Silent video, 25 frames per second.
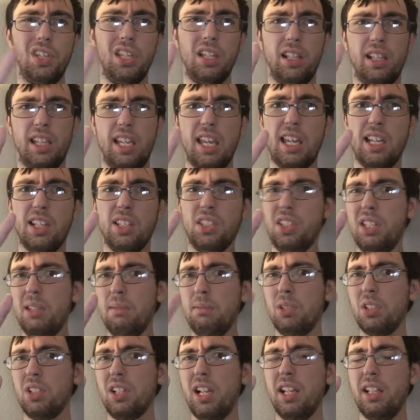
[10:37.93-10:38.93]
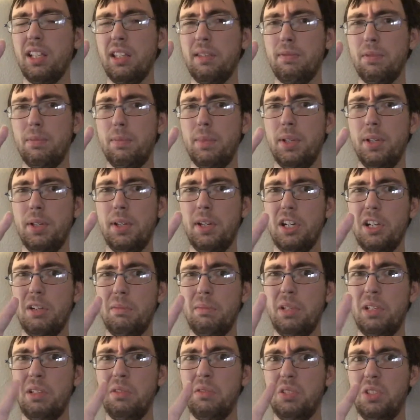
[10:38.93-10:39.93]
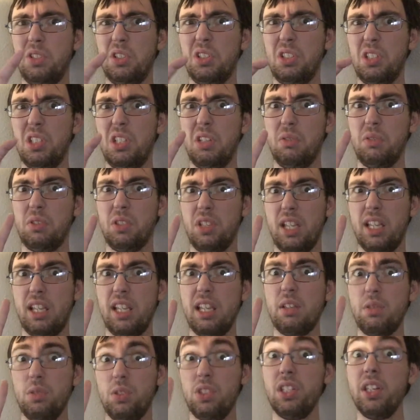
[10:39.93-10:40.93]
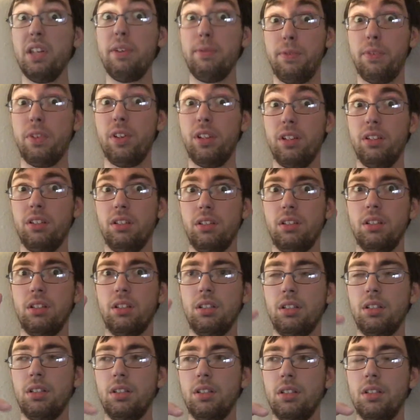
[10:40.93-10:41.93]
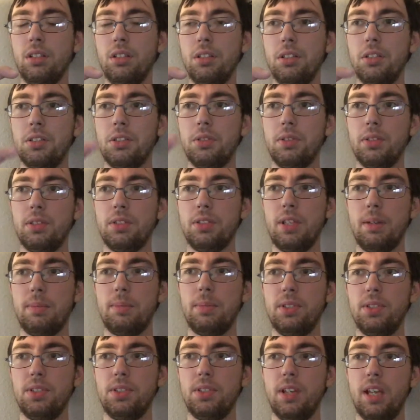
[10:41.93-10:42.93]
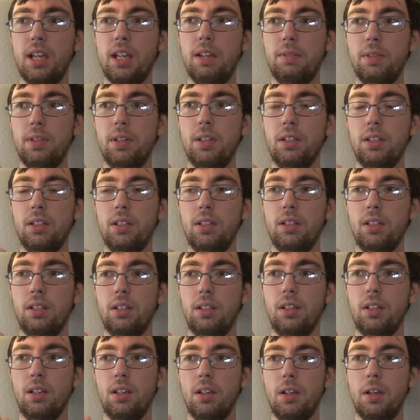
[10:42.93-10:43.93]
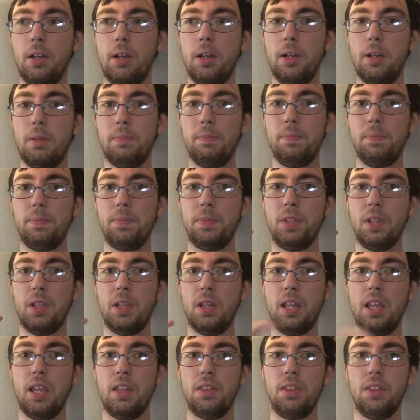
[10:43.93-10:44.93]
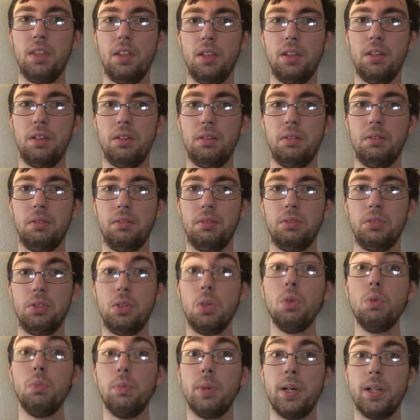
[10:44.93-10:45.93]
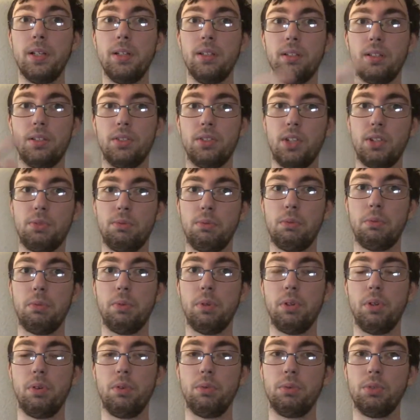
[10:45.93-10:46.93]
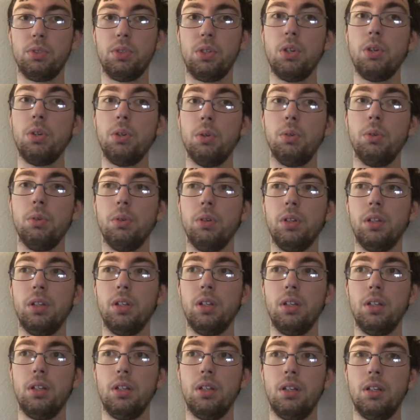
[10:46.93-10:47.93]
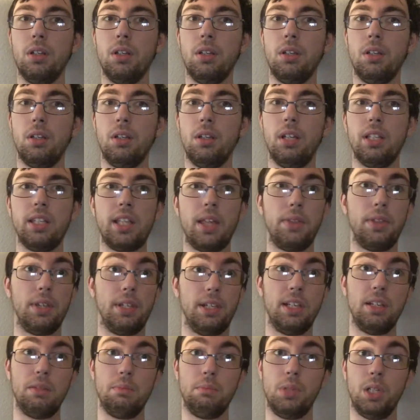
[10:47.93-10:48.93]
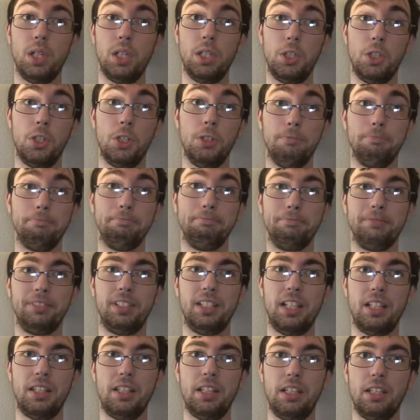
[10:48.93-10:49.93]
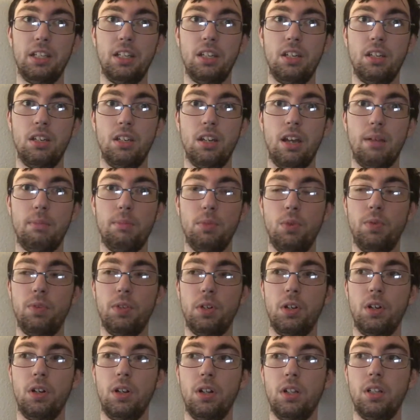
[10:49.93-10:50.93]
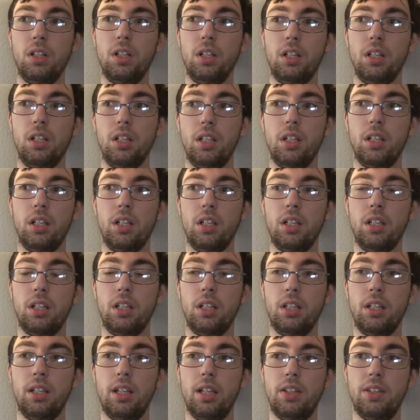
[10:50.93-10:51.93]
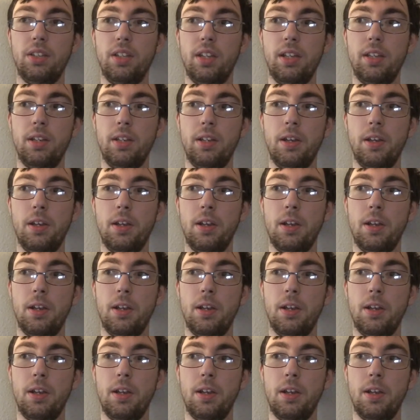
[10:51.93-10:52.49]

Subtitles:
Again, it seemed slightly familiar, but it was different. So I stepped inside of it, and hit the 2 button, because that's where we were going, was 2, and that thing didn't budge. That thing did not move at all. And then,